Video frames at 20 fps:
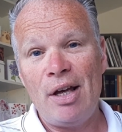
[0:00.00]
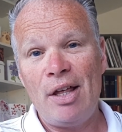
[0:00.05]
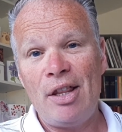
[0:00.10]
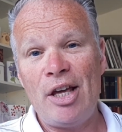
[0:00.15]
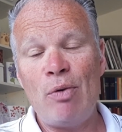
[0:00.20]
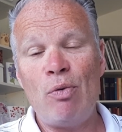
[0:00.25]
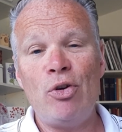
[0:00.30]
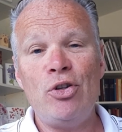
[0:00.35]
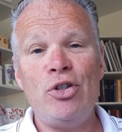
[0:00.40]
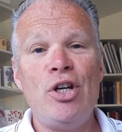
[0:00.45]

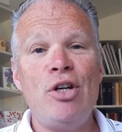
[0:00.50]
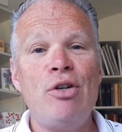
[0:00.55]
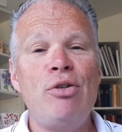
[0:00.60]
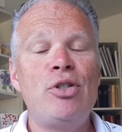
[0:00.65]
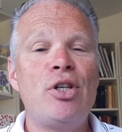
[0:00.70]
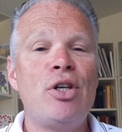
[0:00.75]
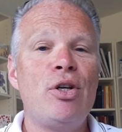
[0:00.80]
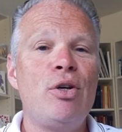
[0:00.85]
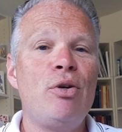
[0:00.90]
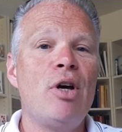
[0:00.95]
They want you
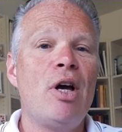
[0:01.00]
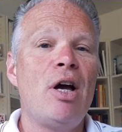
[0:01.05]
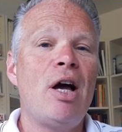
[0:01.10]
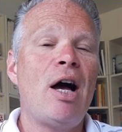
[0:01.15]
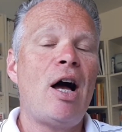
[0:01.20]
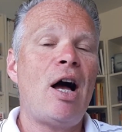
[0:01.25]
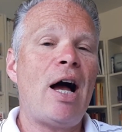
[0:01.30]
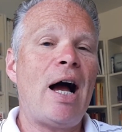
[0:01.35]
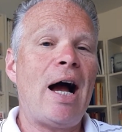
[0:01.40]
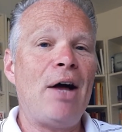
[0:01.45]
to
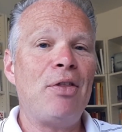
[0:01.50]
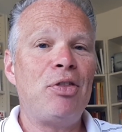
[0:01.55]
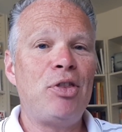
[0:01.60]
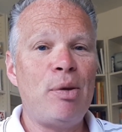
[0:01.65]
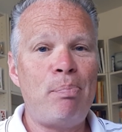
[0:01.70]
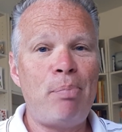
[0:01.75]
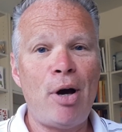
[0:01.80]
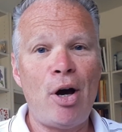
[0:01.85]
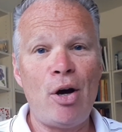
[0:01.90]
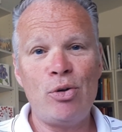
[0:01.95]
add
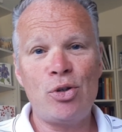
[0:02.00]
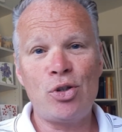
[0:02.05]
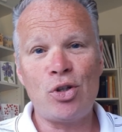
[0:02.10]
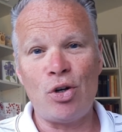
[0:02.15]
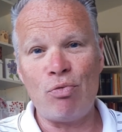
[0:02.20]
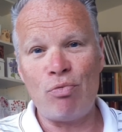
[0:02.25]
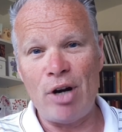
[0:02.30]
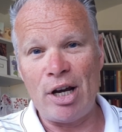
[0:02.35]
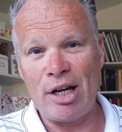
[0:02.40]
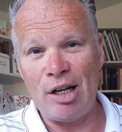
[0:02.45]
the post
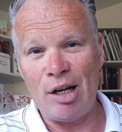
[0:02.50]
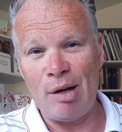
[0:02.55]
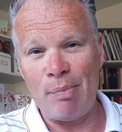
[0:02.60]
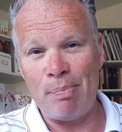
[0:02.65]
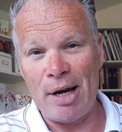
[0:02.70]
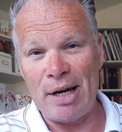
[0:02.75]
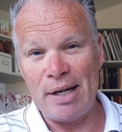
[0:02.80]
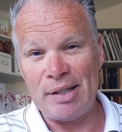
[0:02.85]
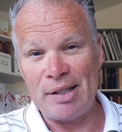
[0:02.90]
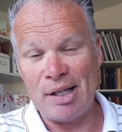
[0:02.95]
on a regular
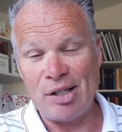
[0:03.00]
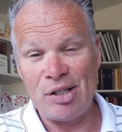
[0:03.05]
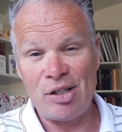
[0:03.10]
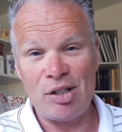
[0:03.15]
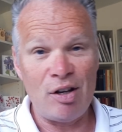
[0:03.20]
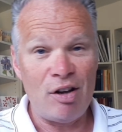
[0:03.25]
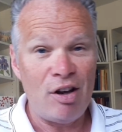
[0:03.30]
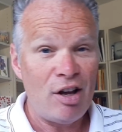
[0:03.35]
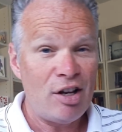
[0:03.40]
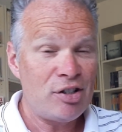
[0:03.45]
basis,
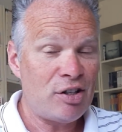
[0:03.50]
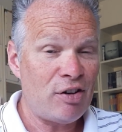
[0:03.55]
to,